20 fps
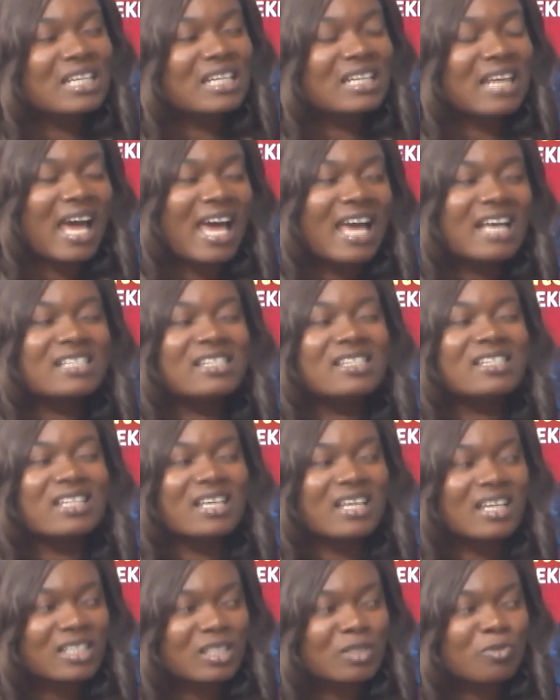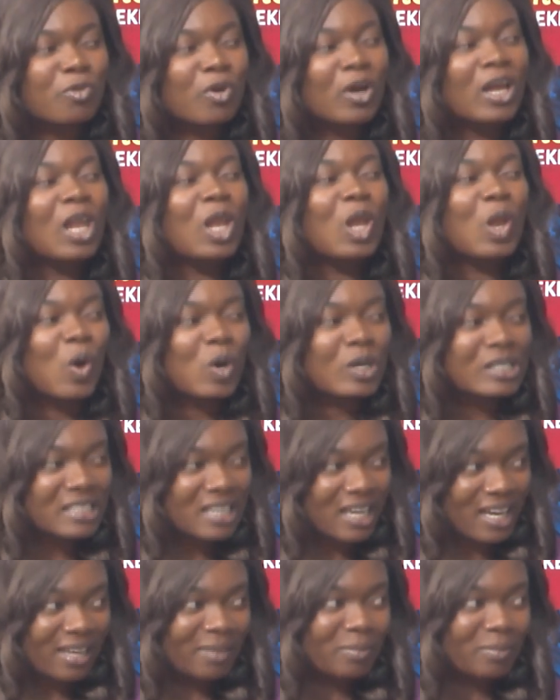extinct for a long time?